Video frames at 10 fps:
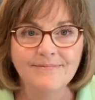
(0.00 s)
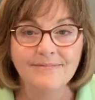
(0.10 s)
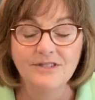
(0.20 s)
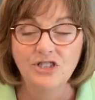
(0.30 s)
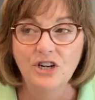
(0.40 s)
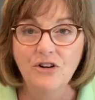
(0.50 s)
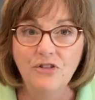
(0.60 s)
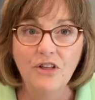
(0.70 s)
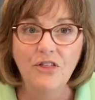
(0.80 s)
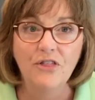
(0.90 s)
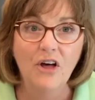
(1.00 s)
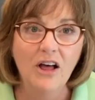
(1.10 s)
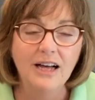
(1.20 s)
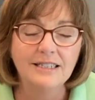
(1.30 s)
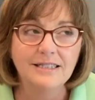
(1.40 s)
Share the
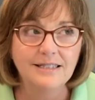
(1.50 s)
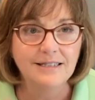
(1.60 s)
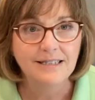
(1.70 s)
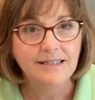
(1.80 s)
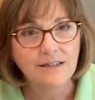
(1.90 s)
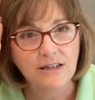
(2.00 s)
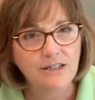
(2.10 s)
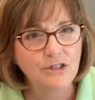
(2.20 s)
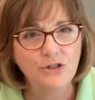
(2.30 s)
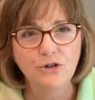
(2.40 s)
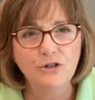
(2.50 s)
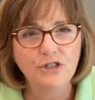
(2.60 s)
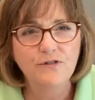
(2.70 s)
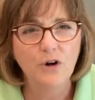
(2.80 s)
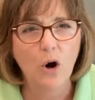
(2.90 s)
thoughts and concerns
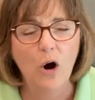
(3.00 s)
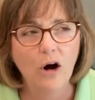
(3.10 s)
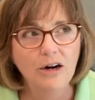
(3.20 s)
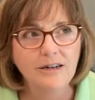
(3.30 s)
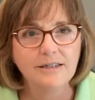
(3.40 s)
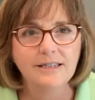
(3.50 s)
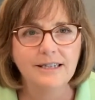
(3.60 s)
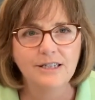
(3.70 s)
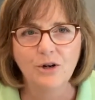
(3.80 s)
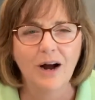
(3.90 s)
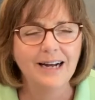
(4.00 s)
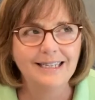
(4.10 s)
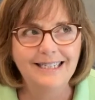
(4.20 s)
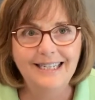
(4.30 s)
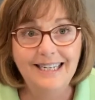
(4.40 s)
of your heart and your
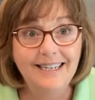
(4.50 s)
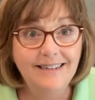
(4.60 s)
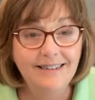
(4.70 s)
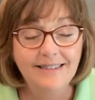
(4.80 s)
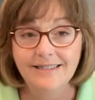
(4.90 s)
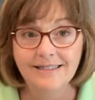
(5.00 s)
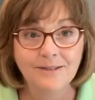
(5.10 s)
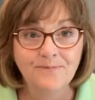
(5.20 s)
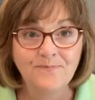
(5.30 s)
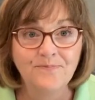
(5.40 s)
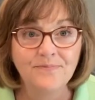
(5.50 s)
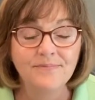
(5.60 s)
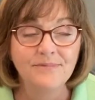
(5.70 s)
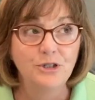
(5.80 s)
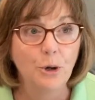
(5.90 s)
ideas,
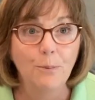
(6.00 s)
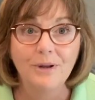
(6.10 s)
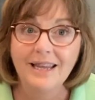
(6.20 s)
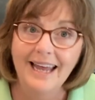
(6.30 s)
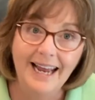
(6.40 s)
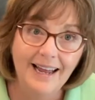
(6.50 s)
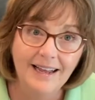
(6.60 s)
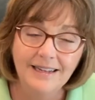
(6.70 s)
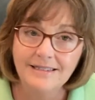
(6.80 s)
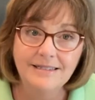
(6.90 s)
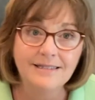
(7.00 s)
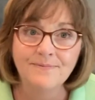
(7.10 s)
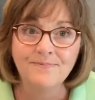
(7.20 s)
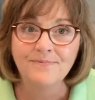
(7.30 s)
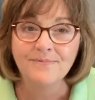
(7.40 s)
your plans,
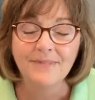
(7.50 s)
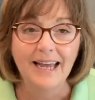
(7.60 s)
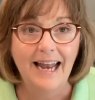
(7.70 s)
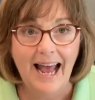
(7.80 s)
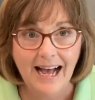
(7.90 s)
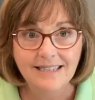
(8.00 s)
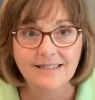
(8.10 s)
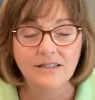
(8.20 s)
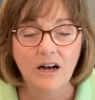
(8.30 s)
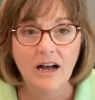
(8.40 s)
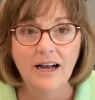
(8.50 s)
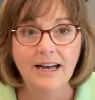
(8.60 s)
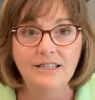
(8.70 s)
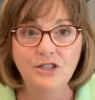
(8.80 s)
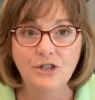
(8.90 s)
and ask
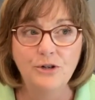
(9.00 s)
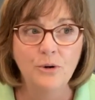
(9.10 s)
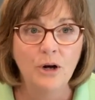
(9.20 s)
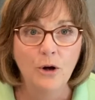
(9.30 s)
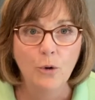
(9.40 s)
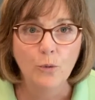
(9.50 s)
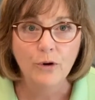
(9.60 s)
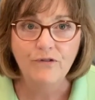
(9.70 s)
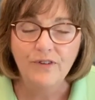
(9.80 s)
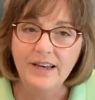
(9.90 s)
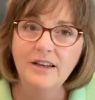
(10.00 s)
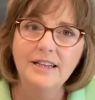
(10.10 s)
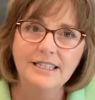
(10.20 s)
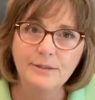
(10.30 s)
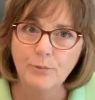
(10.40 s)
God to reveal
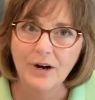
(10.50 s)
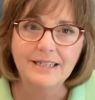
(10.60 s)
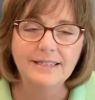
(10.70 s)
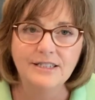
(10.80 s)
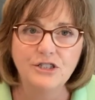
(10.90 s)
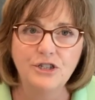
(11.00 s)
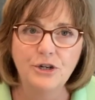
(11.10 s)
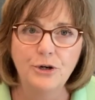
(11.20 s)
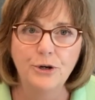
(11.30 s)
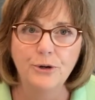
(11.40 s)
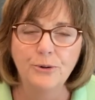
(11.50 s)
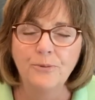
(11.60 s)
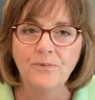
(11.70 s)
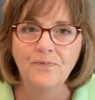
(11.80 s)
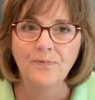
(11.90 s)
His presence to you.
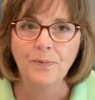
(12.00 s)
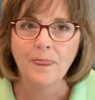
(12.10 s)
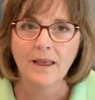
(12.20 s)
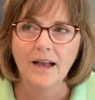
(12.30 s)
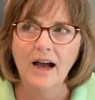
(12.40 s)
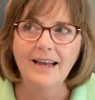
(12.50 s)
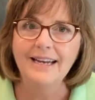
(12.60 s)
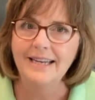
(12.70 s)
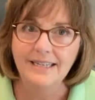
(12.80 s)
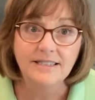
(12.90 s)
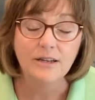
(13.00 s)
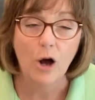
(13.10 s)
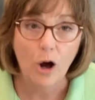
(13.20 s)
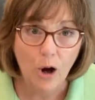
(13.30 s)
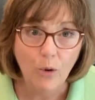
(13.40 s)
God is
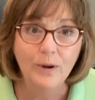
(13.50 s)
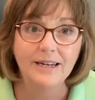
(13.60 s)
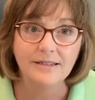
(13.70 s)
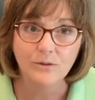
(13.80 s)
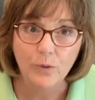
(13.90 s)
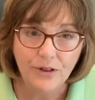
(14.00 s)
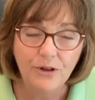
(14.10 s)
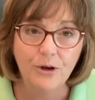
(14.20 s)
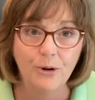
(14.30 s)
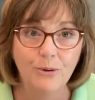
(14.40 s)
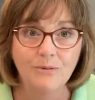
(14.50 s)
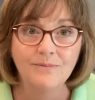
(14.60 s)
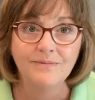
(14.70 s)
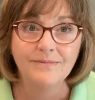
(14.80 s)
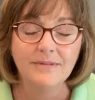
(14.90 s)
always with you.
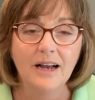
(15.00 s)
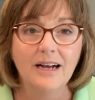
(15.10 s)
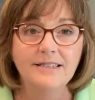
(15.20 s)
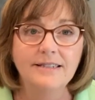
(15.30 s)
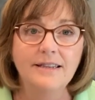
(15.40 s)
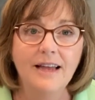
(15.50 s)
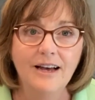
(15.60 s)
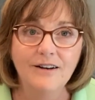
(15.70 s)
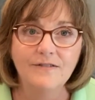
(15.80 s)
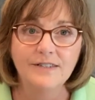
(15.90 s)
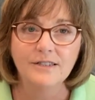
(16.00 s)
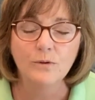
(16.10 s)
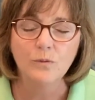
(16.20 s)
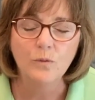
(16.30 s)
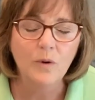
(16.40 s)
God's love is
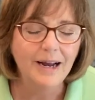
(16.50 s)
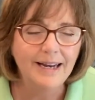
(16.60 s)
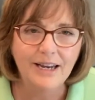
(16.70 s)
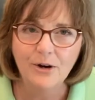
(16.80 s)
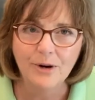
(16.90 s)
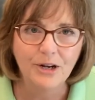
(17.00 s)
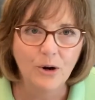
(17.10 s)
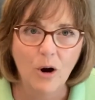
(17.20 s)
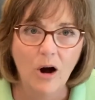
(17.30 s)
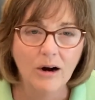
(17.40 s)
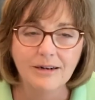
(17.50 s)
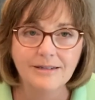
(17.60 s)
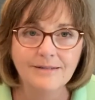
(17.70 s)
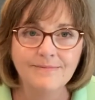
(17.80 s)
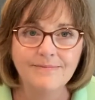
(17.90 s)
right here in your heart,
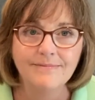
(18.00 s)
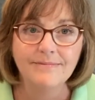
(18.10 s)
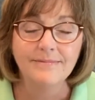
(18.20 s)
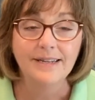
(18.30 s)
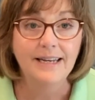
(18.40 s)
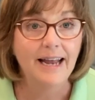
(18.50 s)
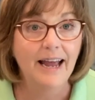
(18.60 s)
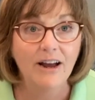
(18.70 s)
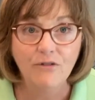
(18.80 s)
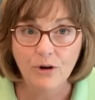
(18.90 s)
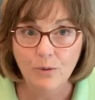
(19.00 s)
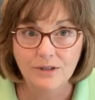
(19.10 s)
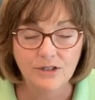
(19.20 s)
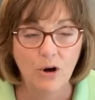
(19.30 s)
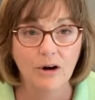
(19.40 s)
in
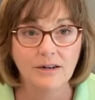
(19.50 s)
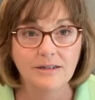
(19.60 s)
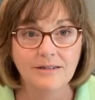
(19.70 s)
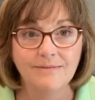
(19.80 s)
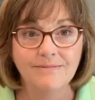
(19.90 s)
everyone's heart.